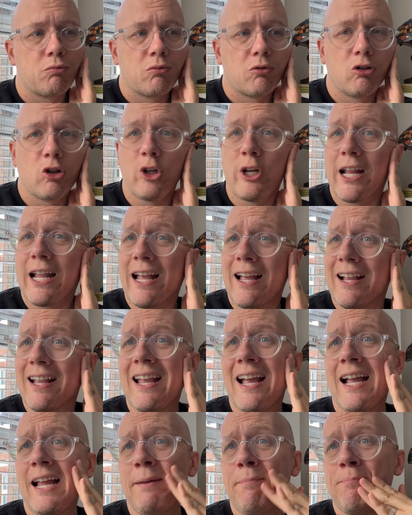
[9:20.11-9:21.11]
Could he get a
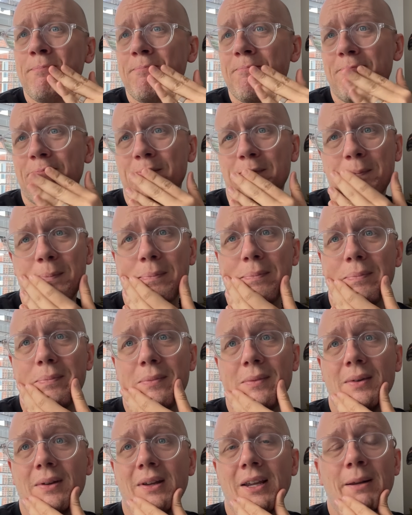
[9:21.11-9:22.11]
game
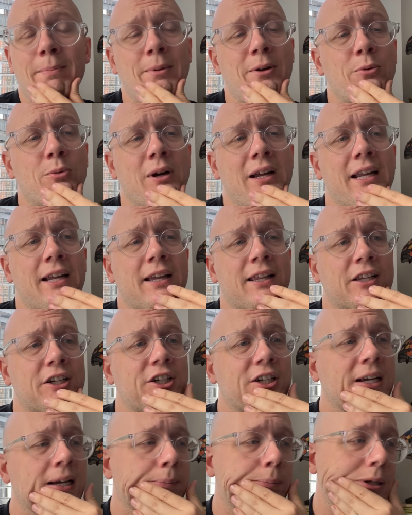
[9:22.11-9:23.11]
in midweek in the
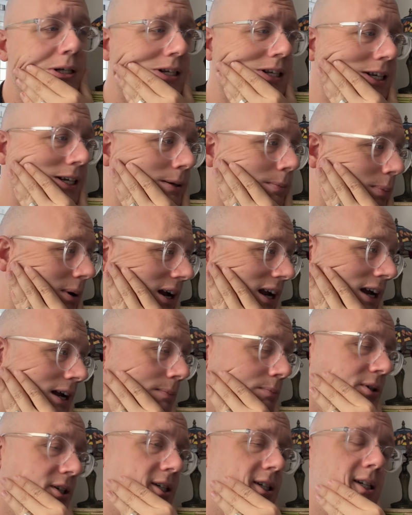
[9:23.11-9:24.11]
Champions League,
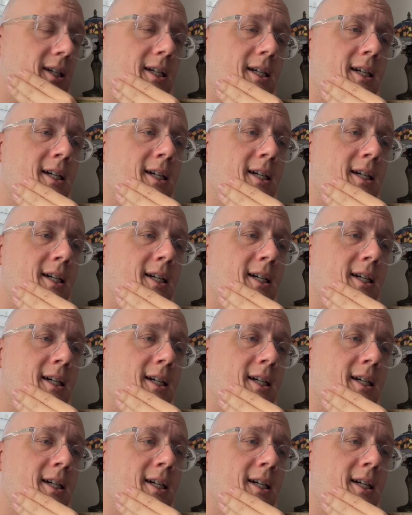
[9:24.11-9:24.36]
perhaps?